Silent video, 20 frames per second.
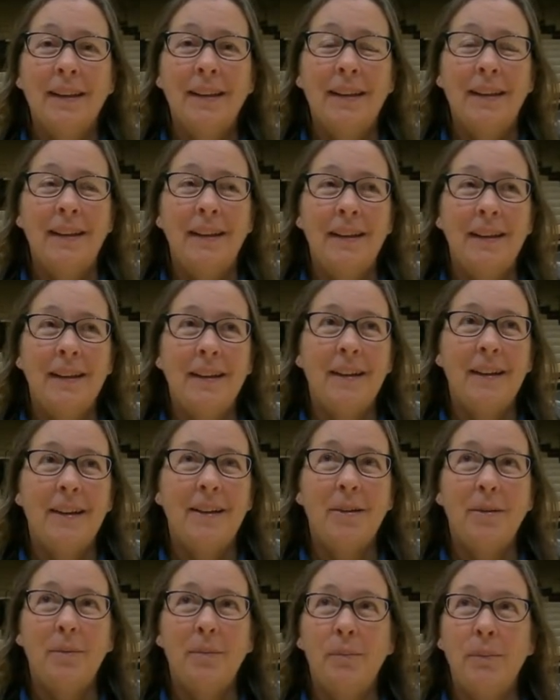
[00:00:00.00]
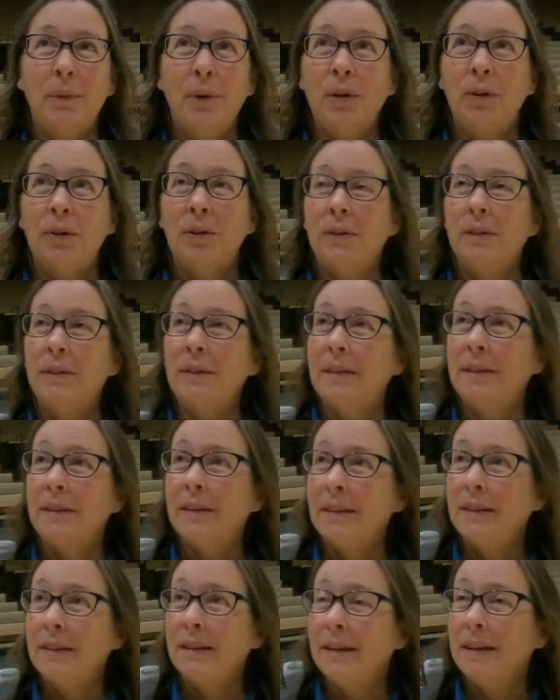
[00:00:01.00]
like murals,
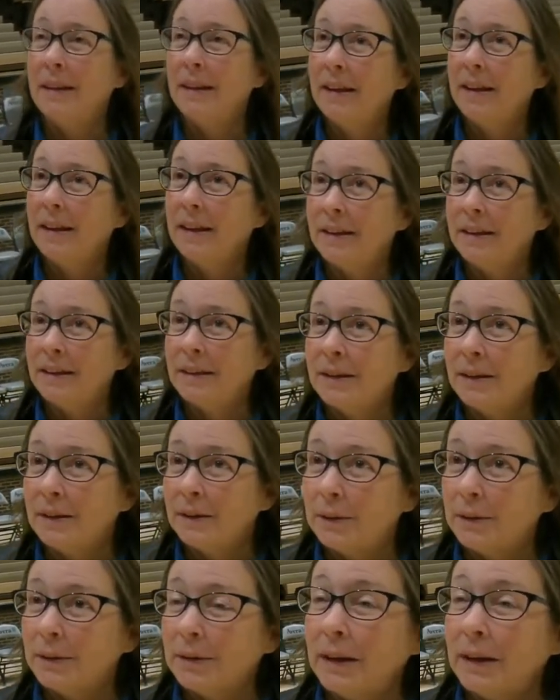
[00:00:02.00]
so